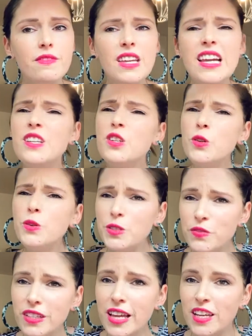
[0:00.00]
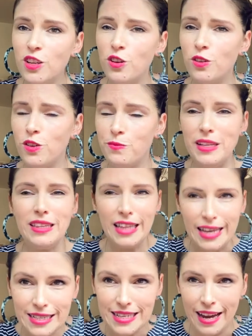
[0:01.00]
And you always feel like, you know, you've been
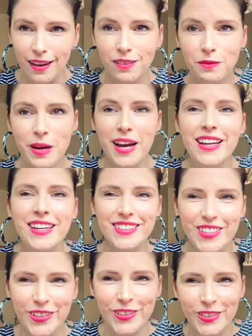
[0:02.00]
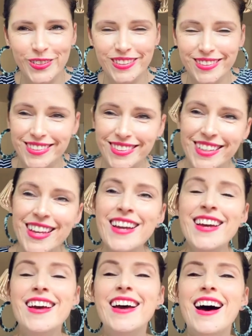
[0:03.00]
let down by it all.
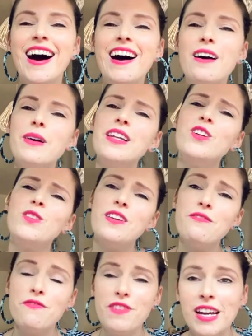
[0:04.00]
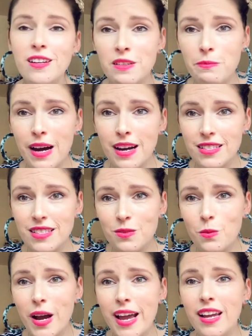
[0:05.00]
um, and, you know, their founder passed
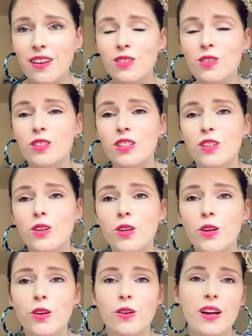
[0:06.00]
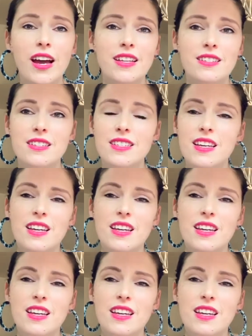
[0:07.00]
away not long ago, and,